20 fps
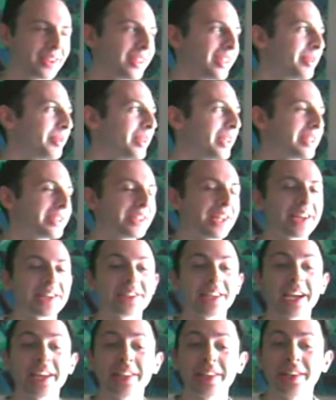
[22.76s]
It's not
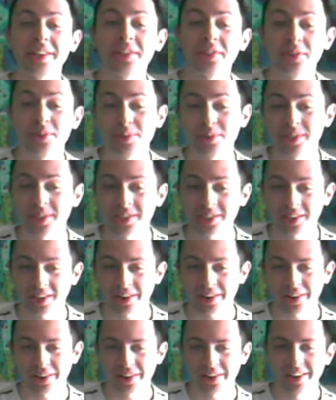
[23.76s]
exactly an enthusiast
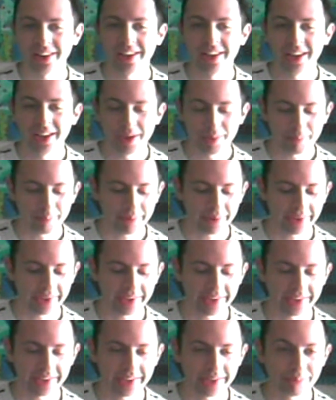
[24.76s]
car,
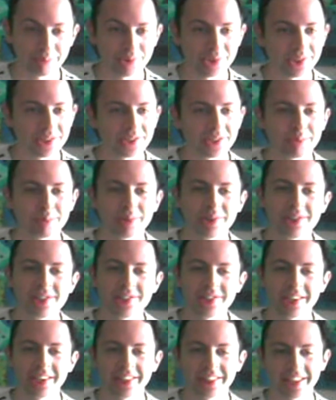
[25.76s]
but she does
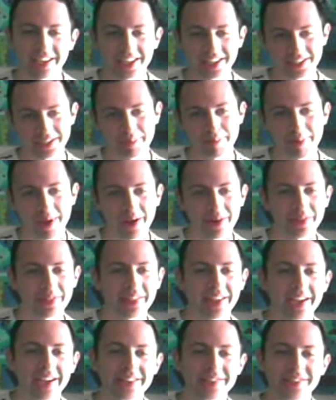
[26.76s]
appreciate things about
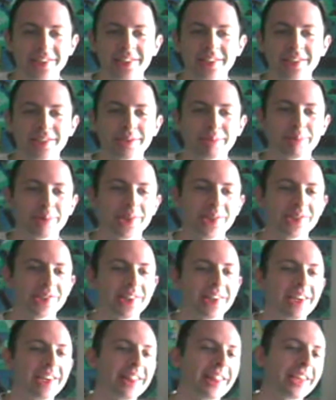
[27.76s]
that. She does
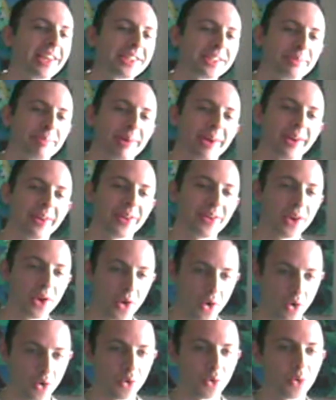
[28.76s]
appreciate things about
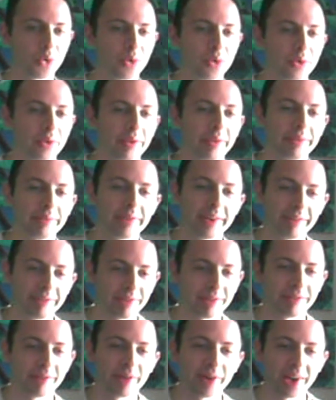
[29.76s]
a whole different
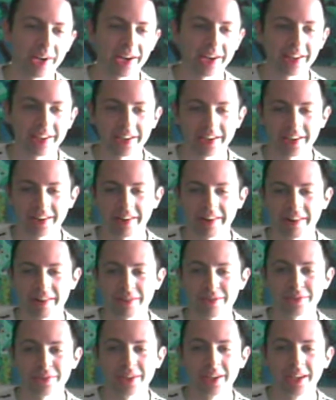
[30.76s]
variety of cars,
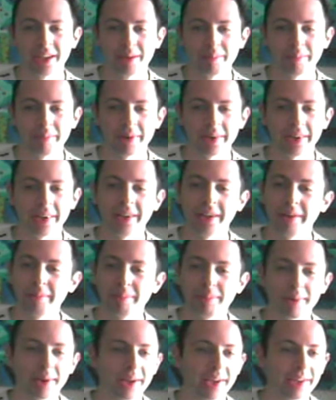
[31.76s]
but
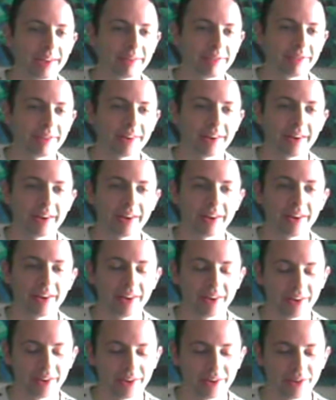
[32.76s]
by and far
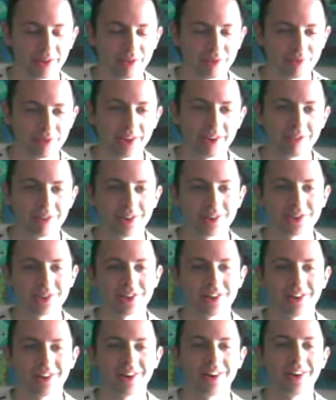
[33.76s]
her favorite
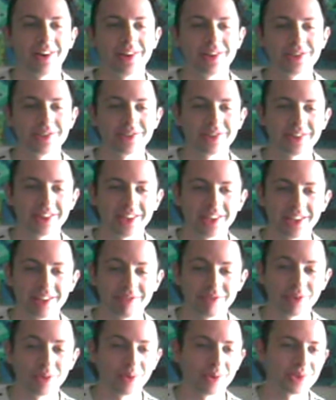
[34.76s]
car is the
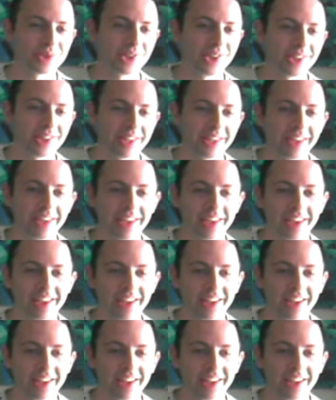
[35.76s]
Ford GT.